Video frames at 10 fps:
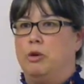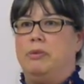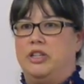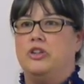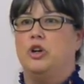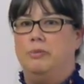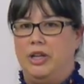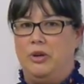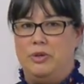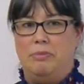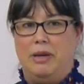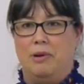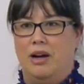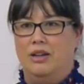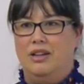would be determining who is
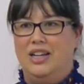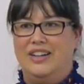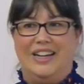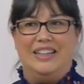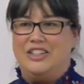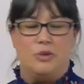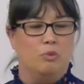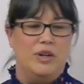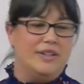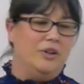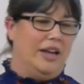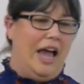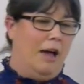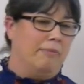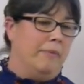Mi'kmaq. Right? It just wasn't going to
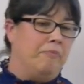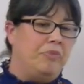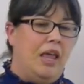happen.